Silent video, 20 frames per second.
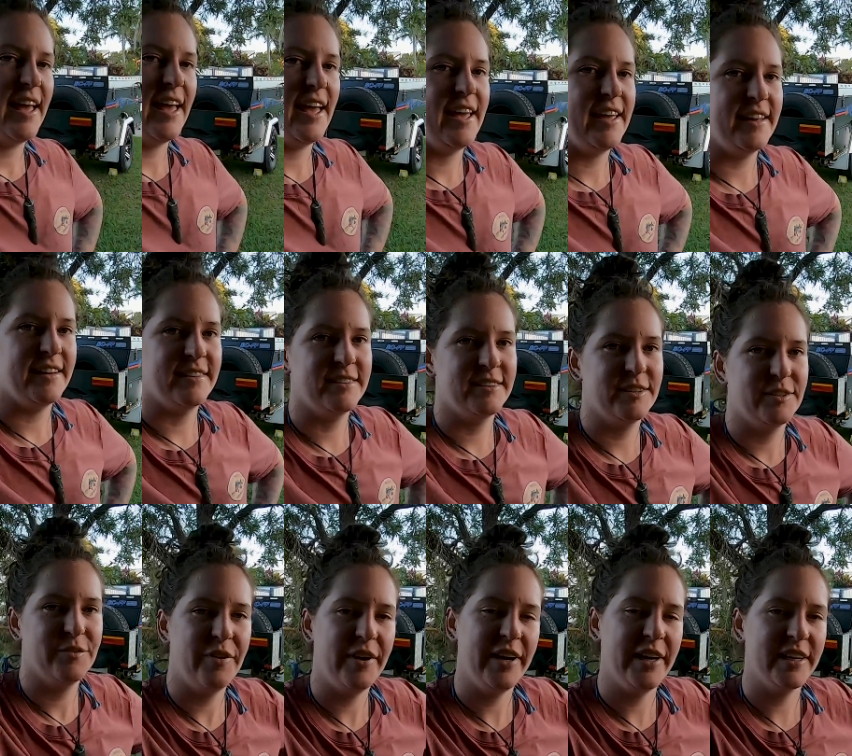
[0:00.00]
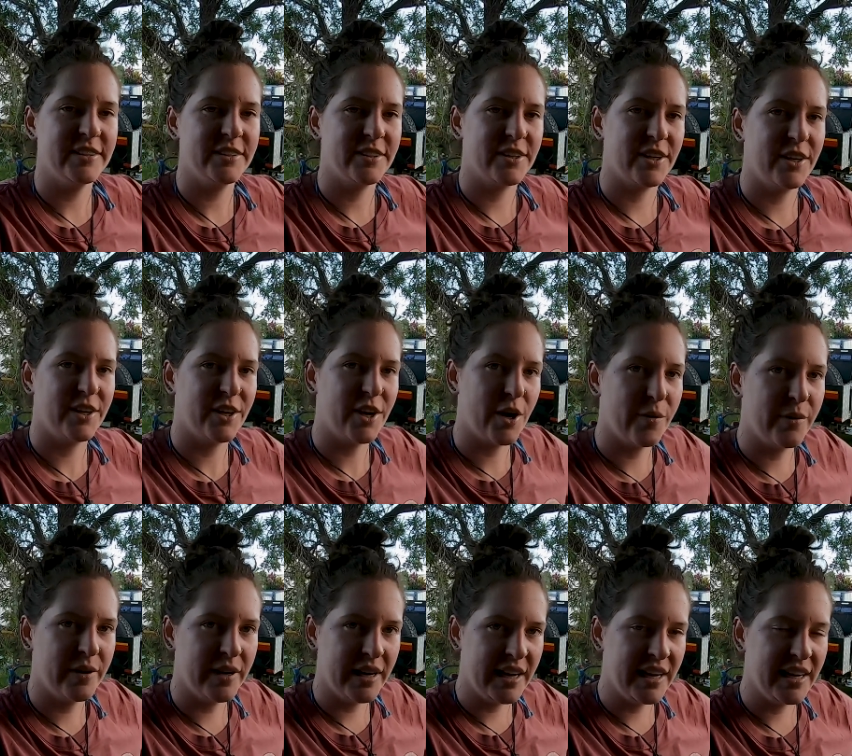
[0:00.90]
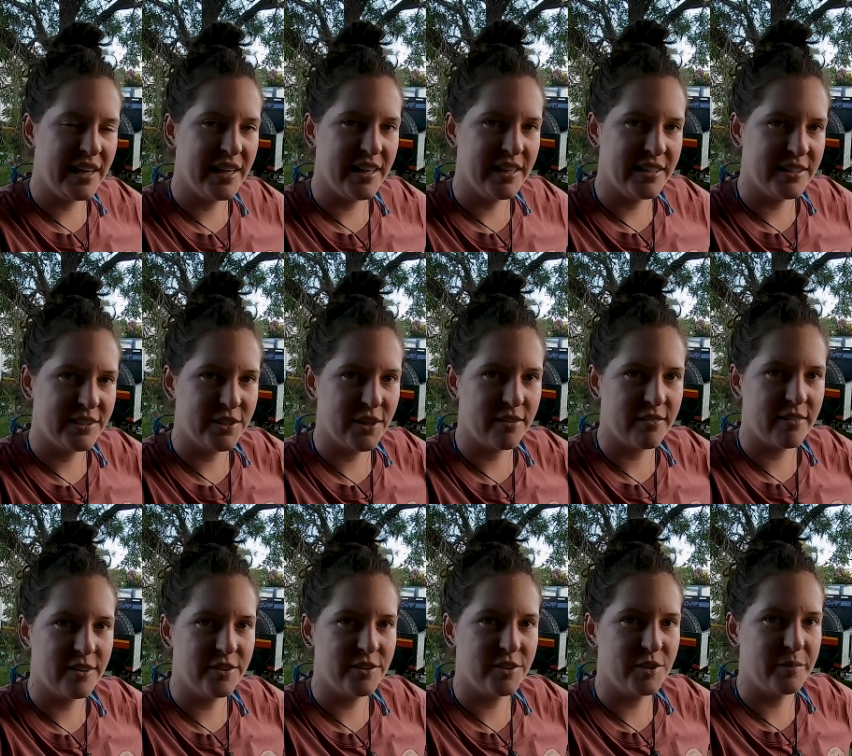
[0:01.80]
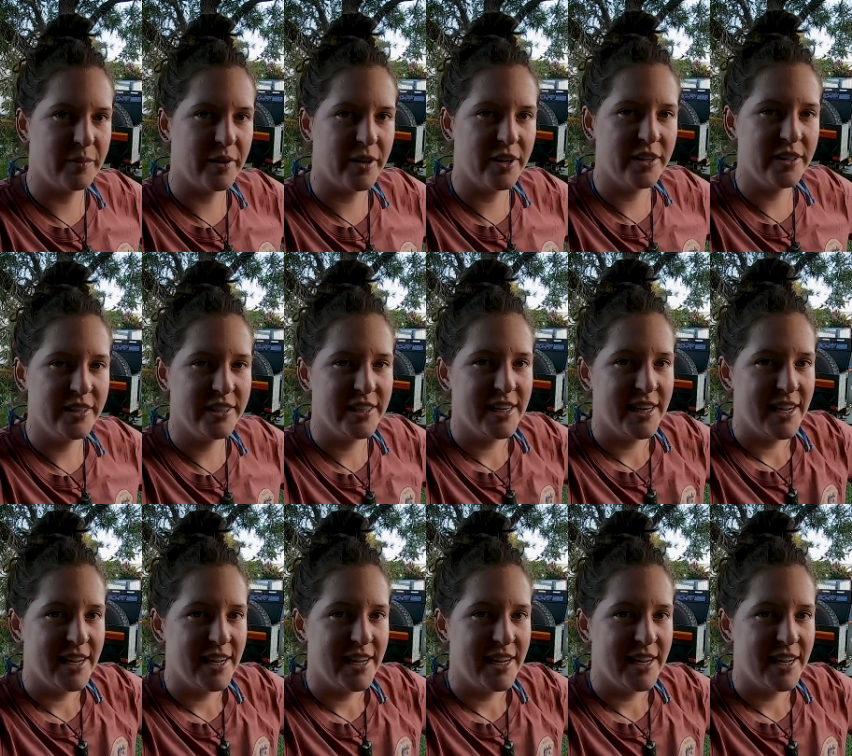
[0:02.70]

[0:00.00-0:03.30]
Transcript: And Regan's gonna go and eat his sorrows tomorrow.